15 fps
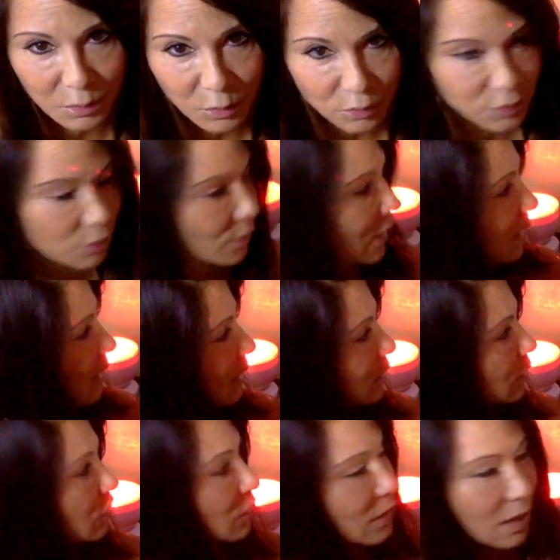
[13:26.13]
or do I need
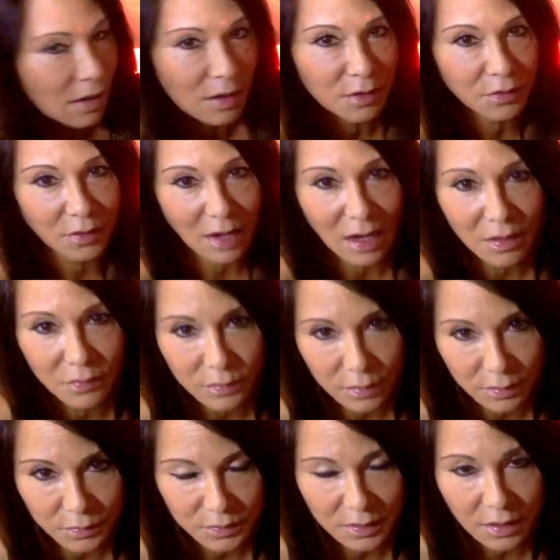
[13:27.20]
to look at other
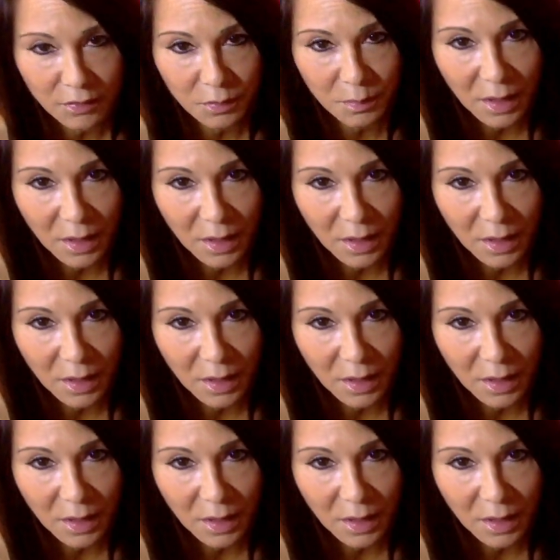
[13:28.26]
avenues, other